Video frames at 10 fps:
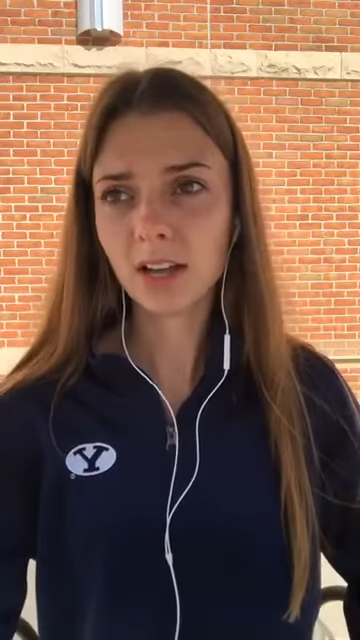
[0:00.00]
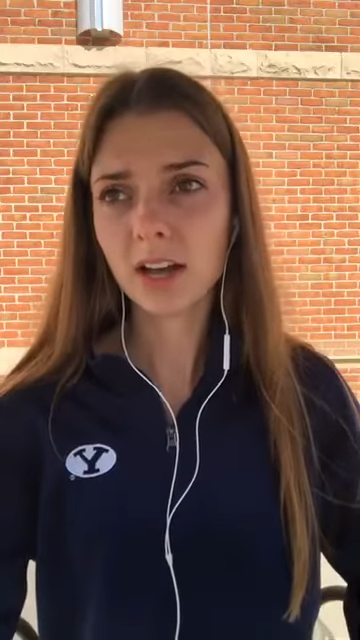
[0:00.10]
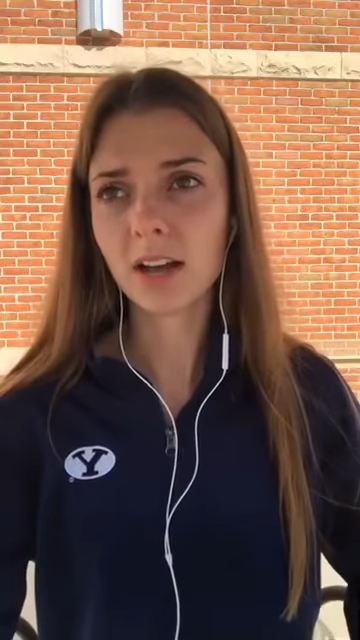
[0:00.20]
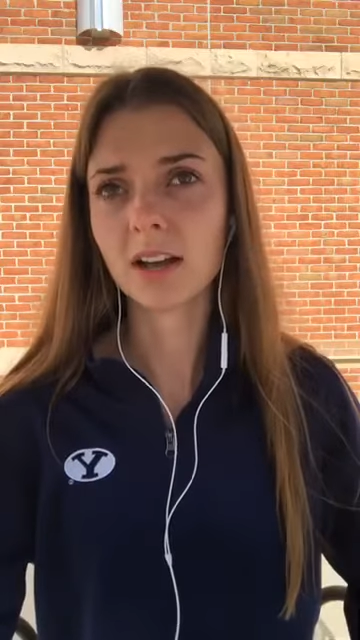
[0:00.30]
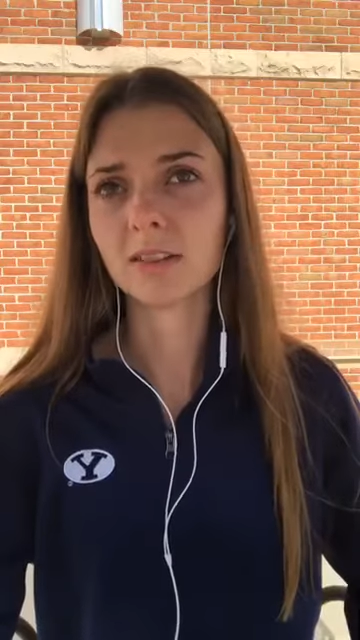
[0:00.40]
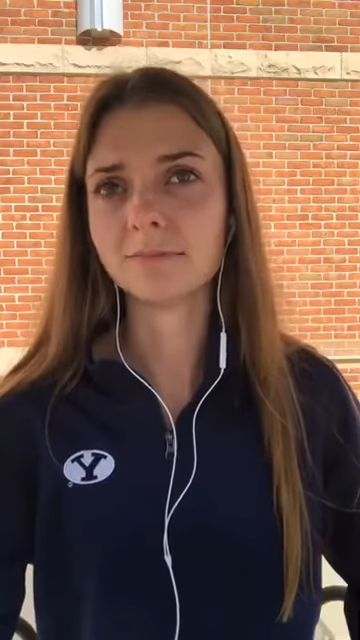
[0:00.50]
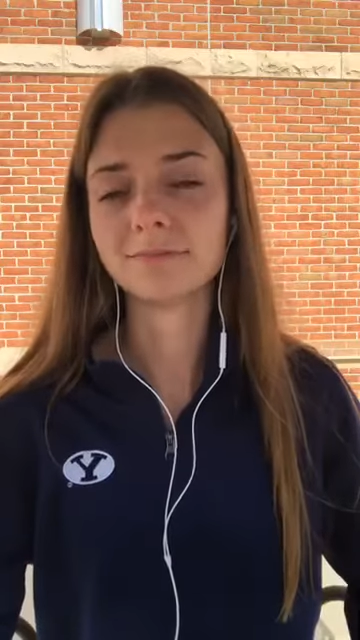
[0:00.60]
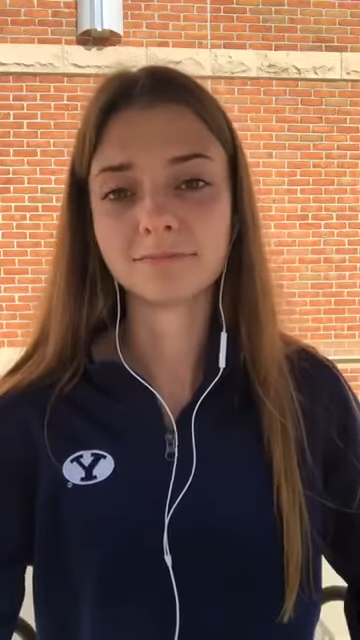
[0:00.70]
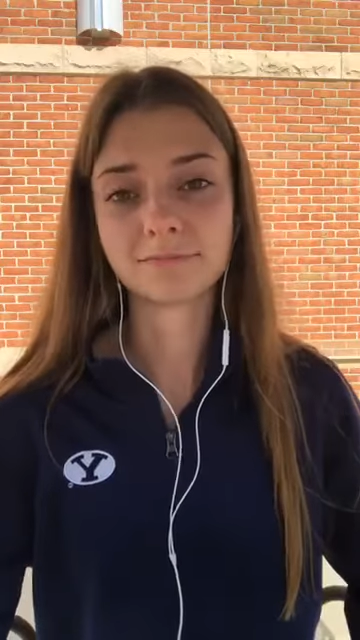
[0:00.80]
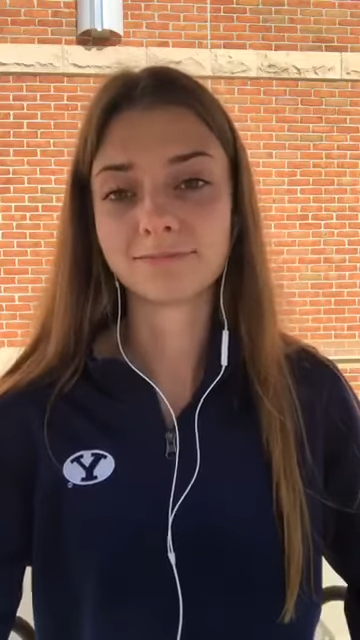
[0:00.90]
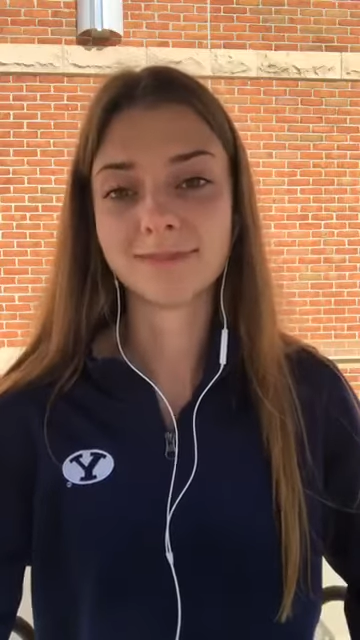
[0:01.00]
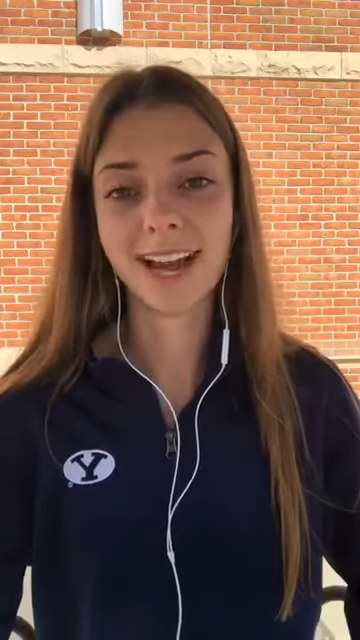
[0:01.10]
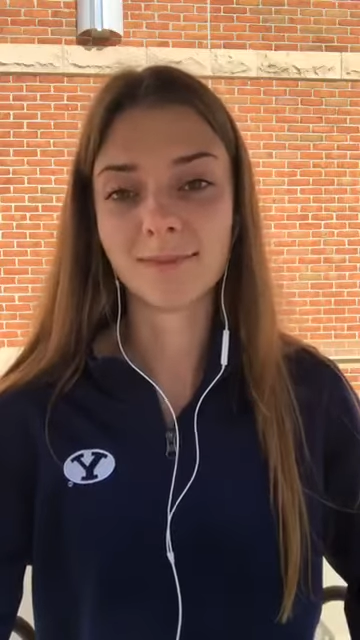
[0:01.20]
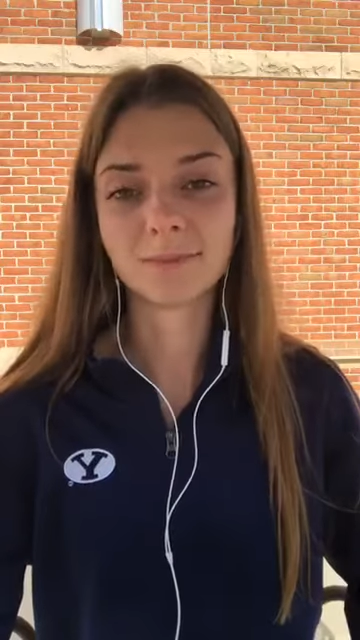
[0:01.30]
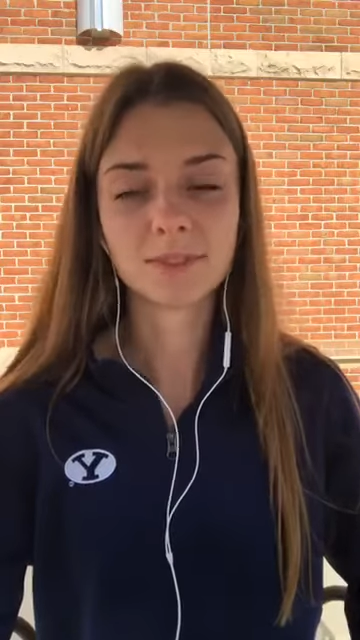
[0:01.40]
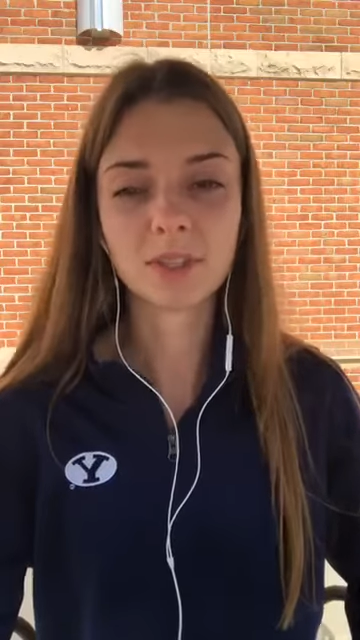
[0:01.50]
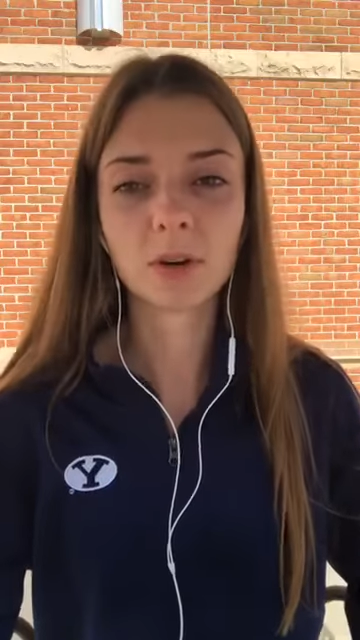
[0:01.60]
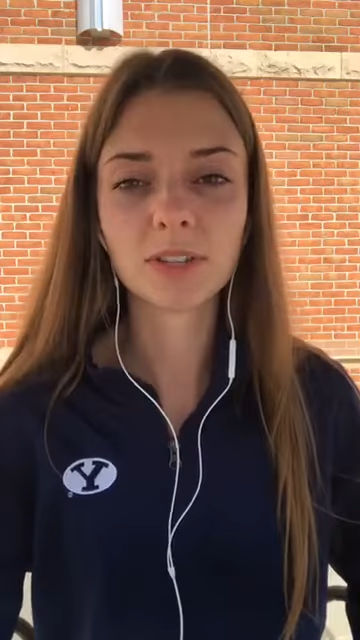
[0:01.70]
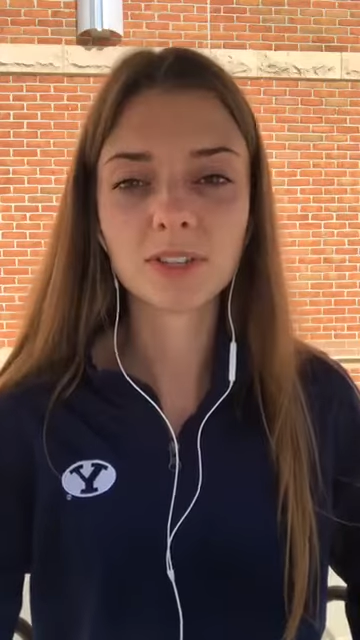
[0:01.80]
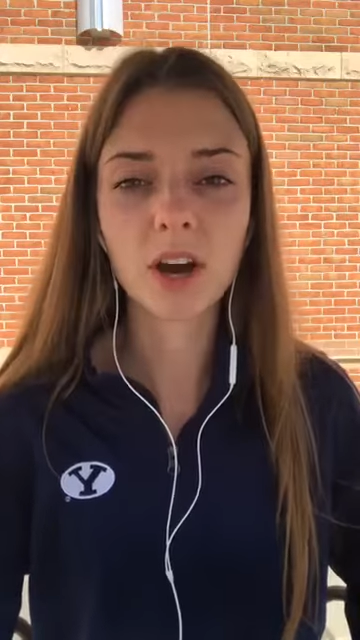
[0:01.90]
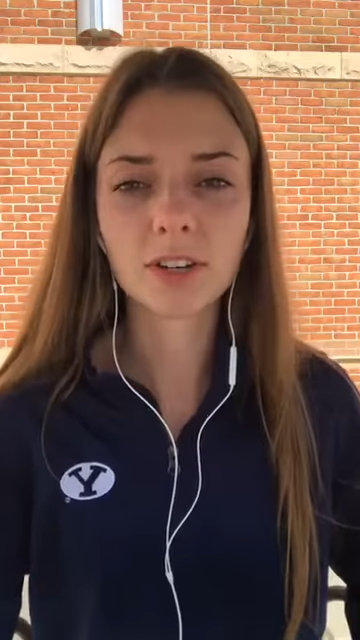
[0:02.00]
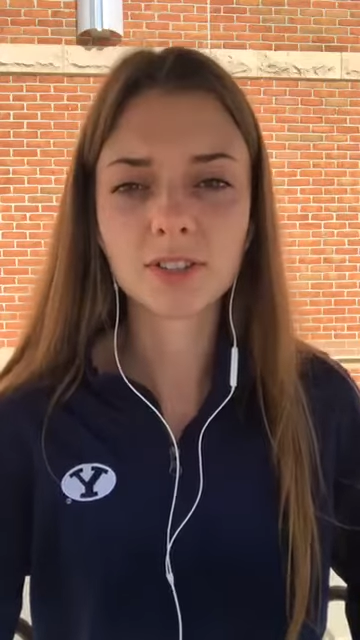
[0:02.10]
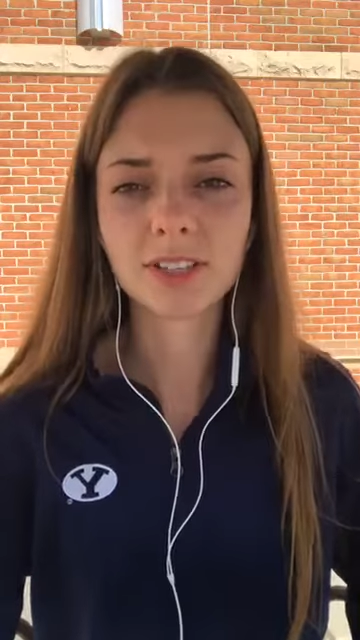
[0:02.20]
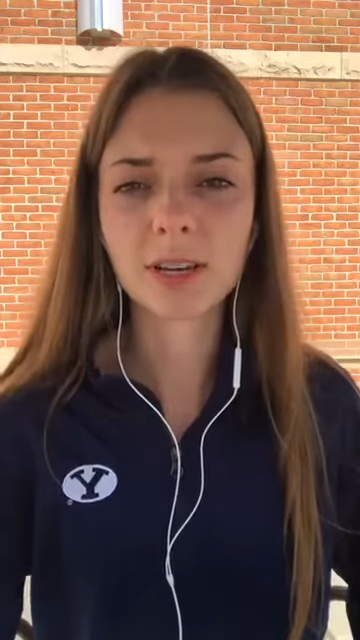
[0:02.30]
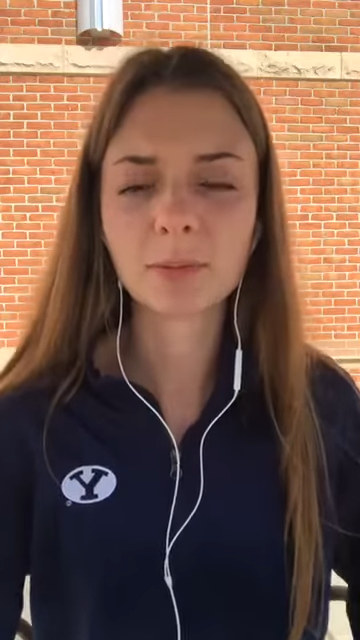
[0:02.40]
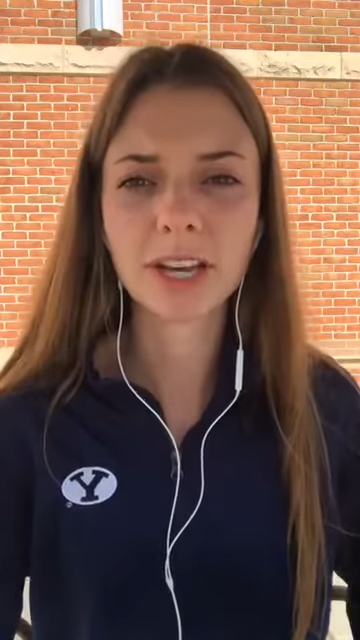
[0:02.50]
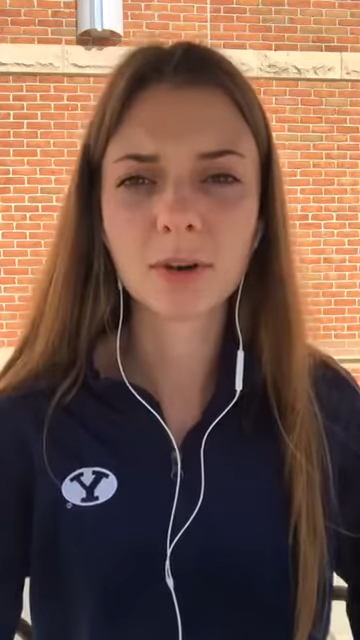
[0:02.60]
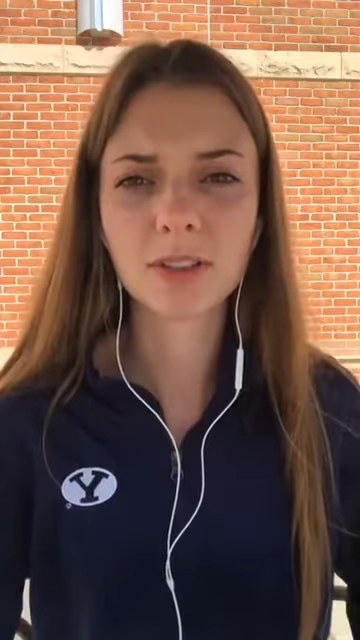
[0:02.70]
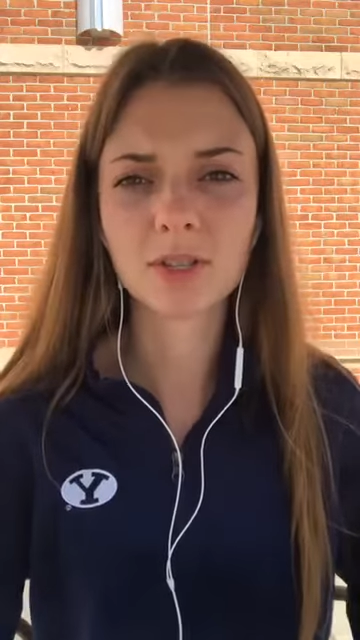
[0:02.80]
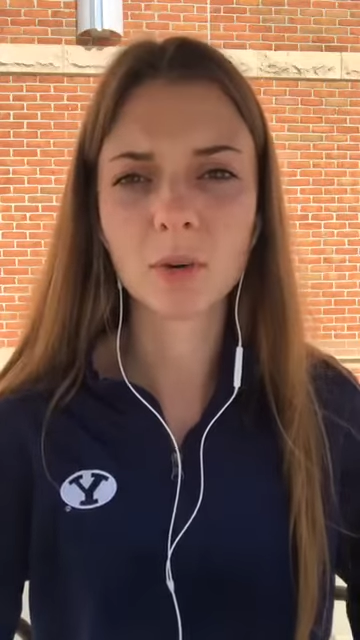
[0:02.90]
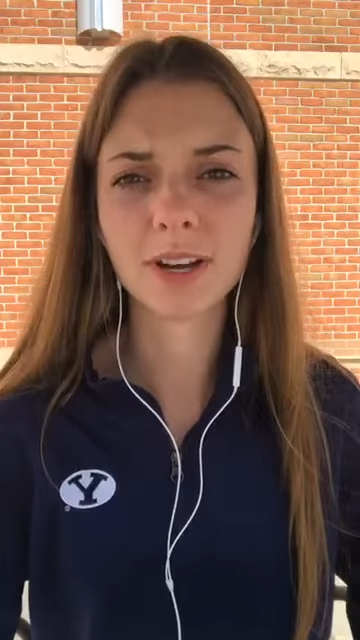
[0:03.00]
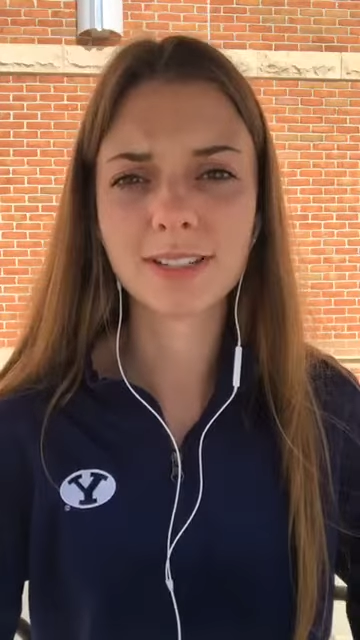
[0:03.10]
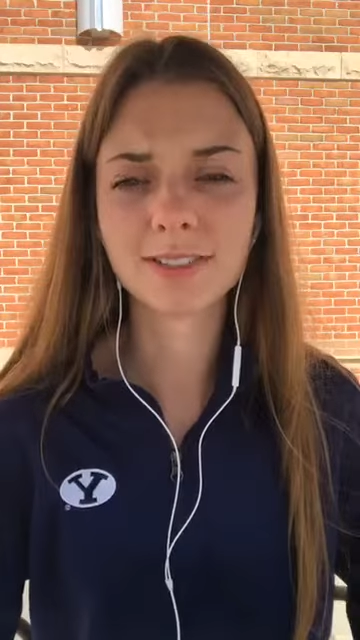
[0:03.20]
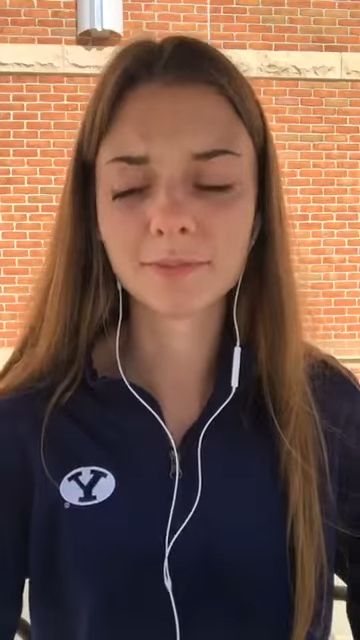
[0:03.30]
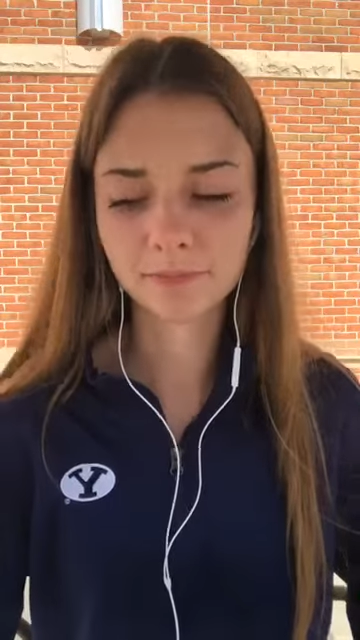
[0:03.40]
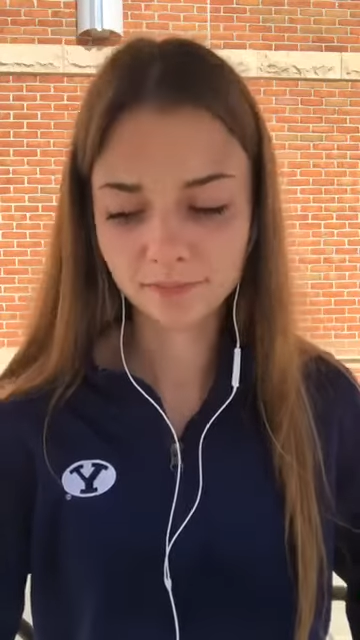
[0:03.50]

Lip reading: So it's not just like playing with toys.